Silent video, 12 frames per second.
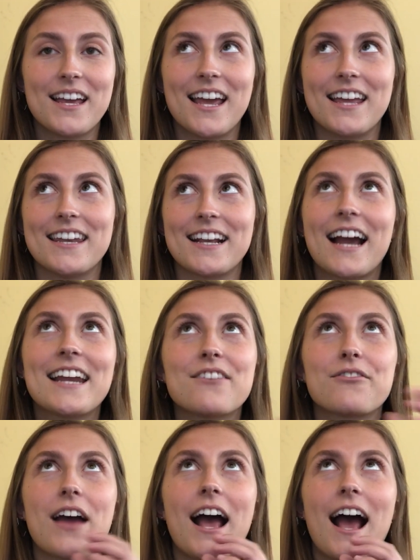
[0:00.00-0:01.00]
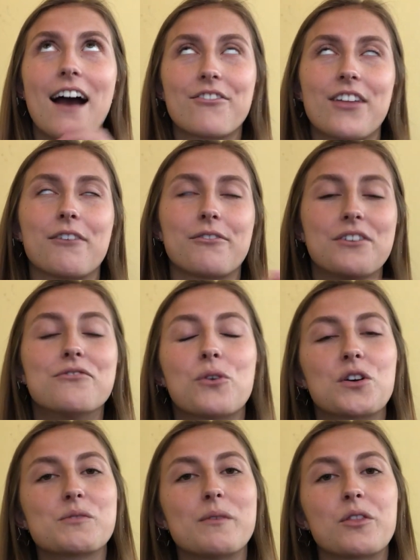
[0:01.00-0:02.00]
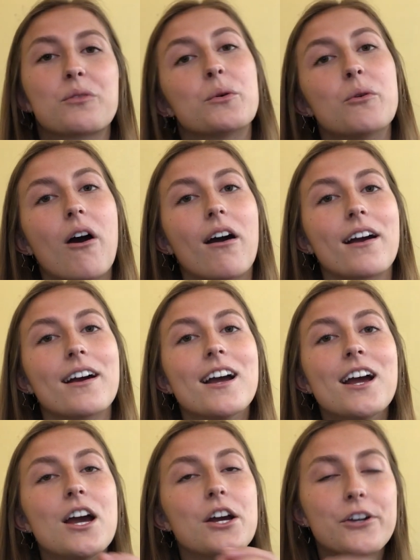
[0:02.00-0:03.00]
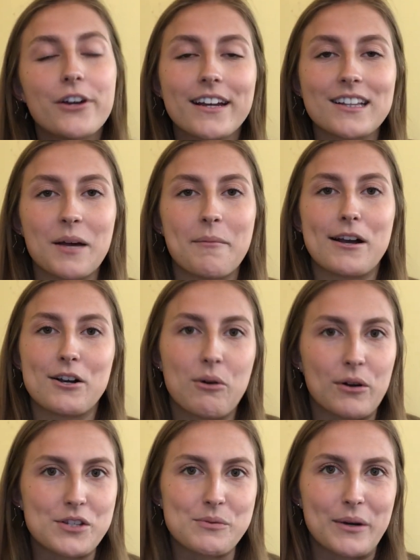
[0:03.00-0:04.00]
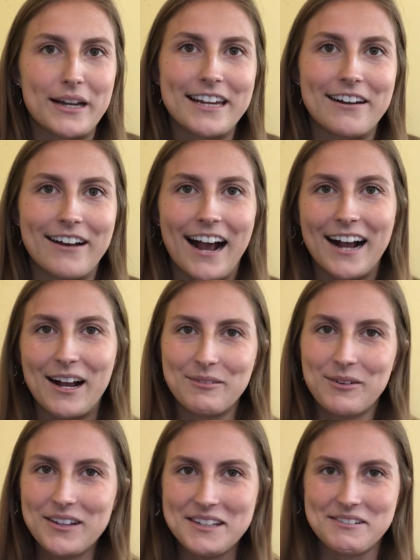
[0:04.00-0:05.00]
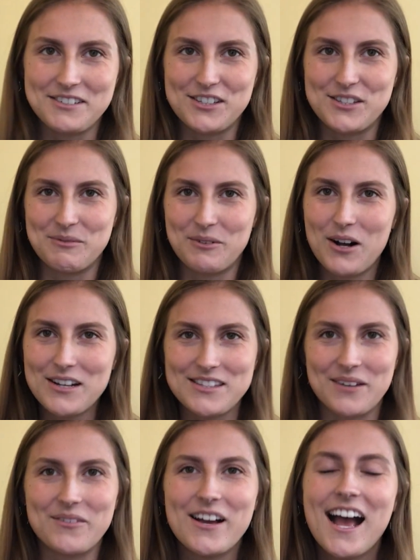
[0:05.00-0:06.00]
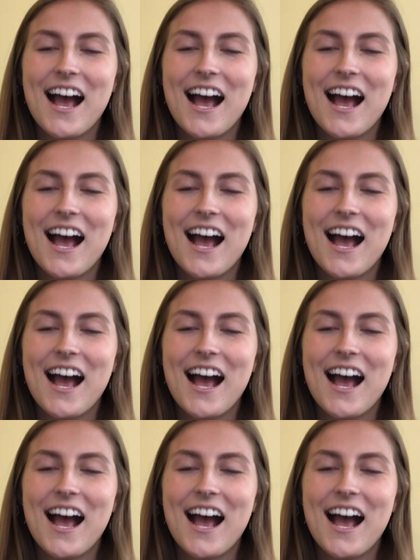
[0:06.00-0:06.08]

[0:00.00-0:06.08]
and kind of have that reinforcement through our curriculum and coursework here at Cal Poly, which is super awesome.